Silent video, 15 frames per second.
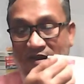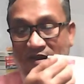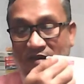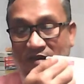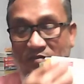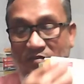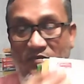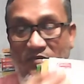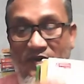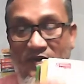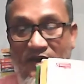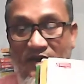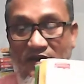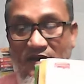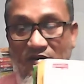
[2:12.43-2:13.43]

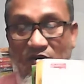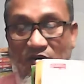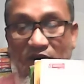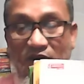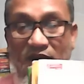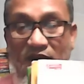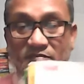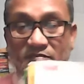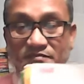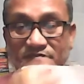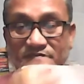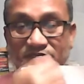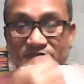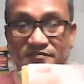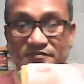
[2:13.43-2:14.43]
make column
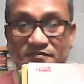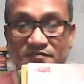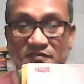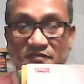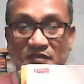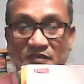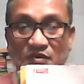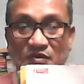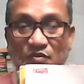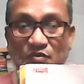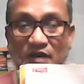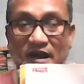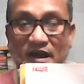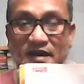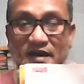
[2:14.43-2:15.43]

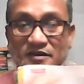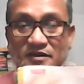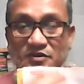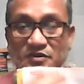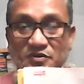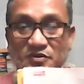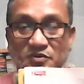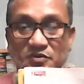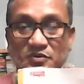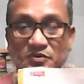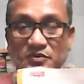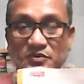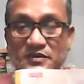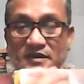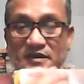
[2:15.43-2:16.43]
1,
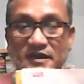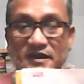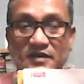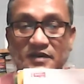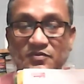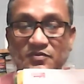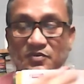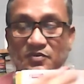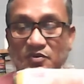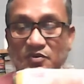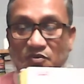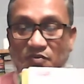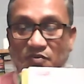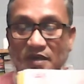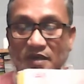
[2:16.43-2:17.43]
2, 3,
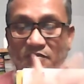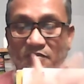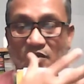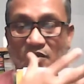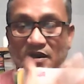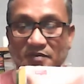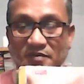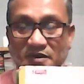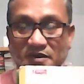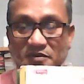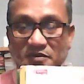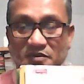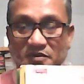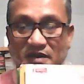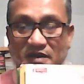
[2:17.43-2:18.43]
4, 5 column in
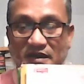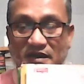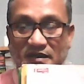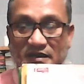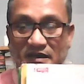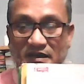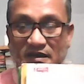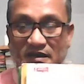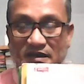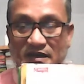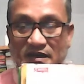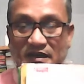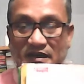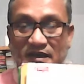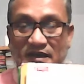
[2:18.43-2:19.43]
your khata.
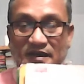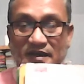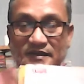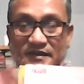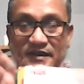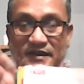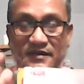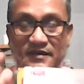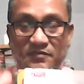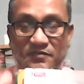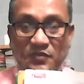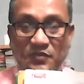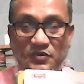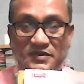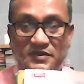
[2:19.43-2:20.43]
Then
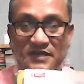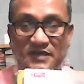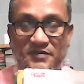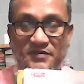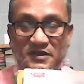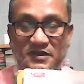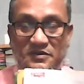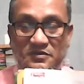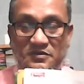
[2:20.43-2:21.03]
pause the video